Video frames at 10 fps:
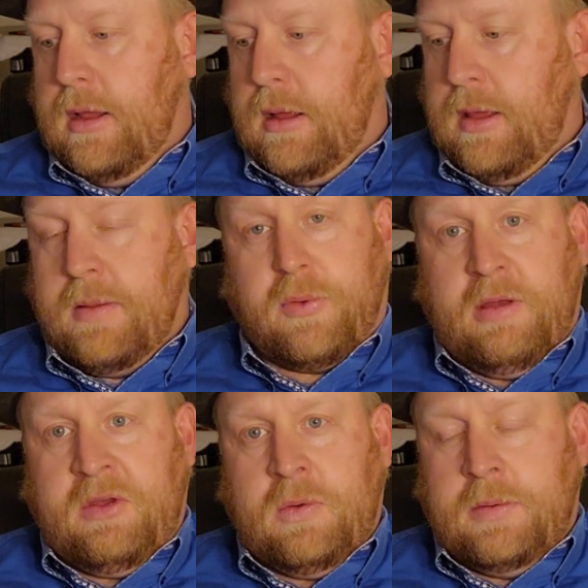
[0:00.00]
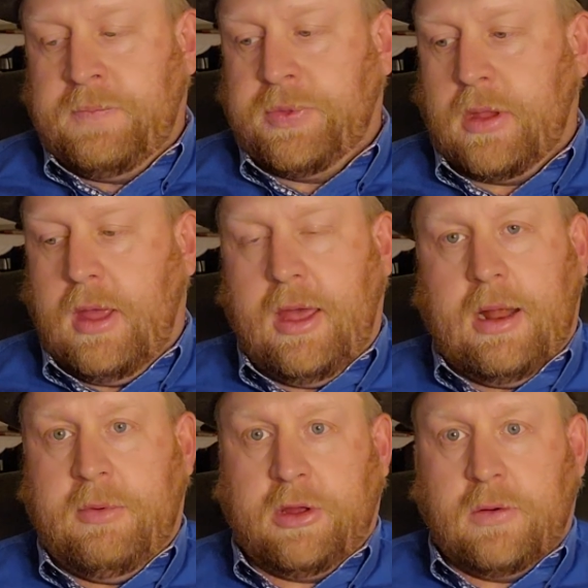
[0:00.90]
in the preview, and
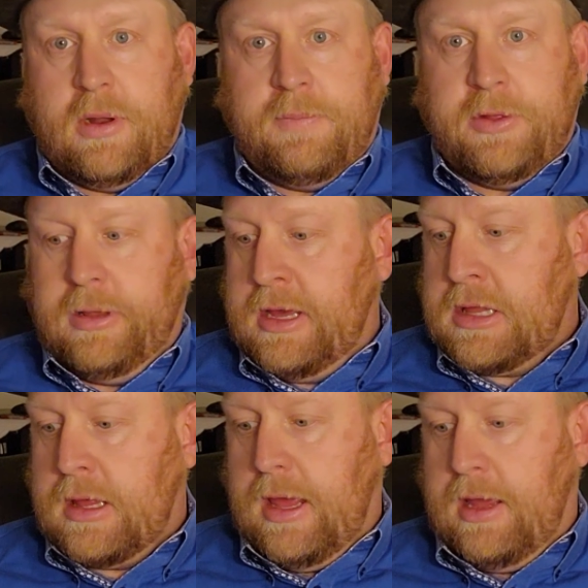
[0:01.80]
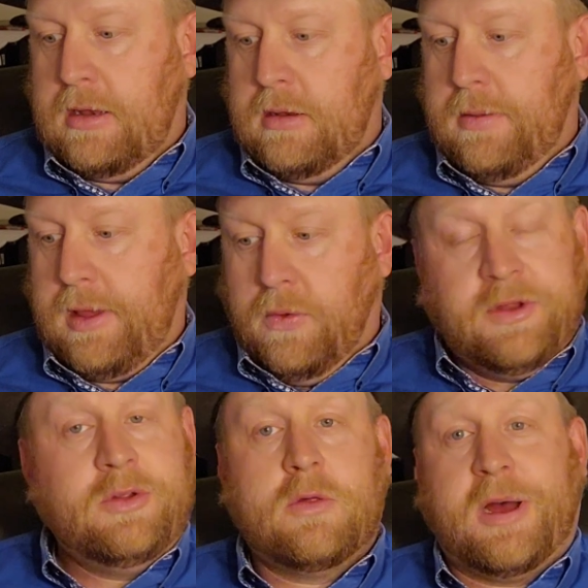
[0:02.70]
I'm going to go up the list, and the only
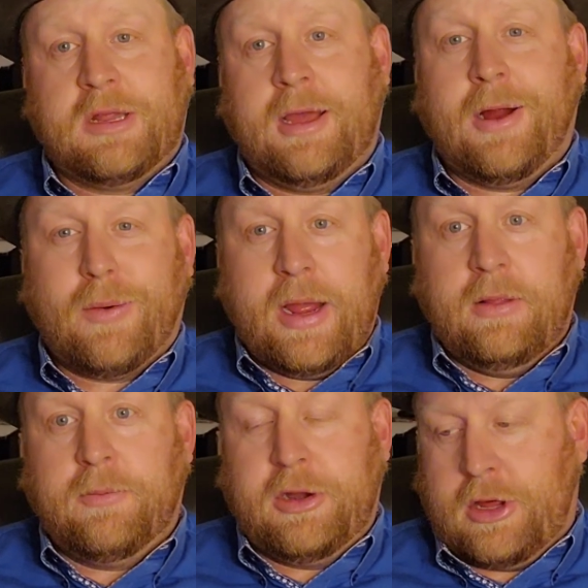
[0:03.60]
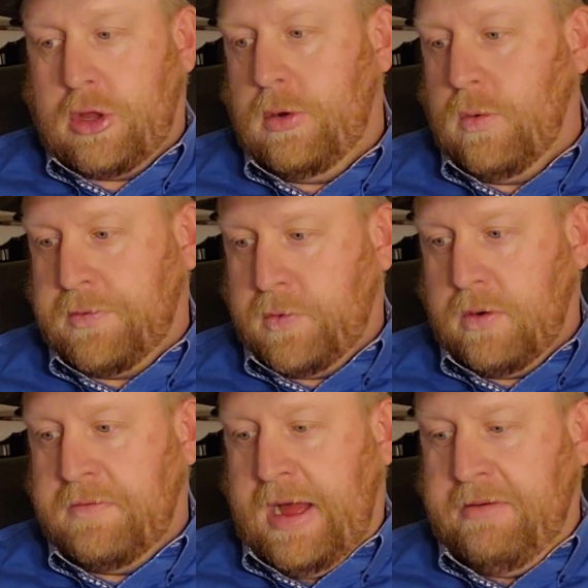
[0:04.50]
two spots I got right in the prediction were 4
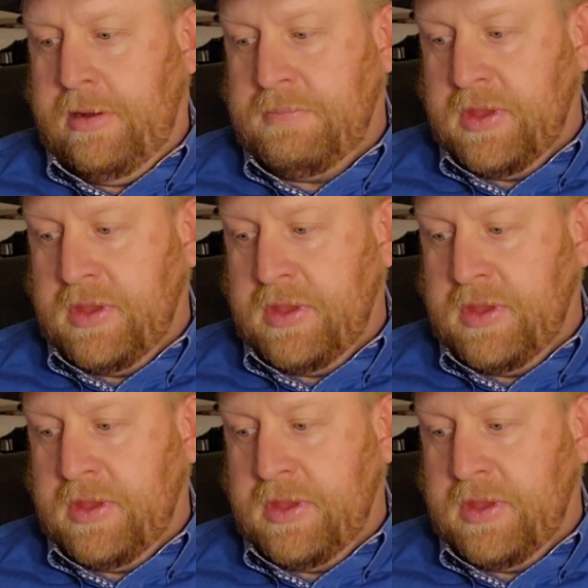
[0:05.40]
and 5.